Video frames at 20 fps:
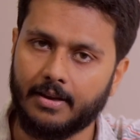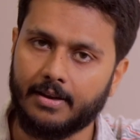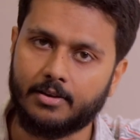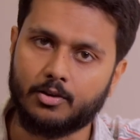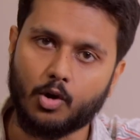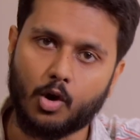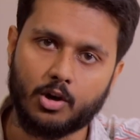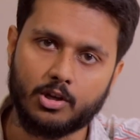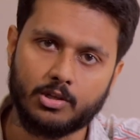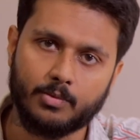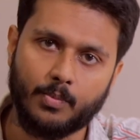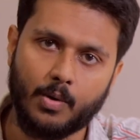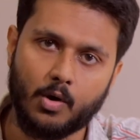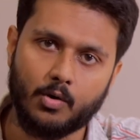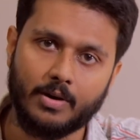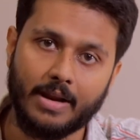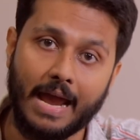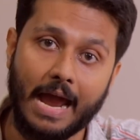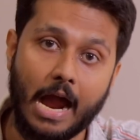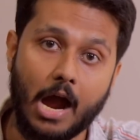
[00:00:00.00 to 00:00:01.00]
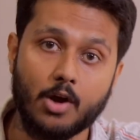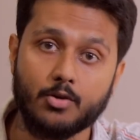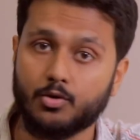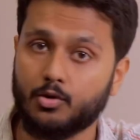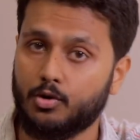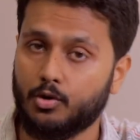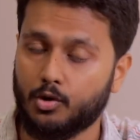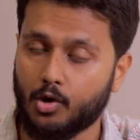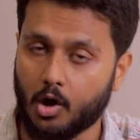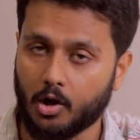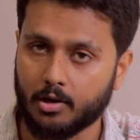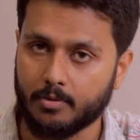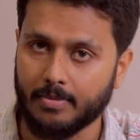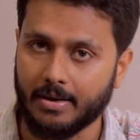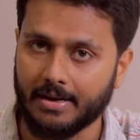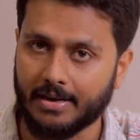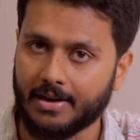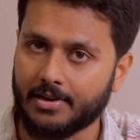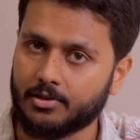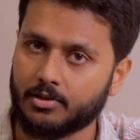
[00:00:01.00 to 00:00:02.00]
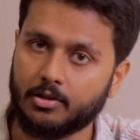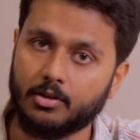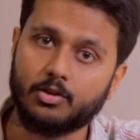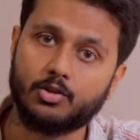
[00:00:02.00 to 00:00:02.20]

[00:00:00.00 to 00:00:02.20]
It talks about how to do documentation.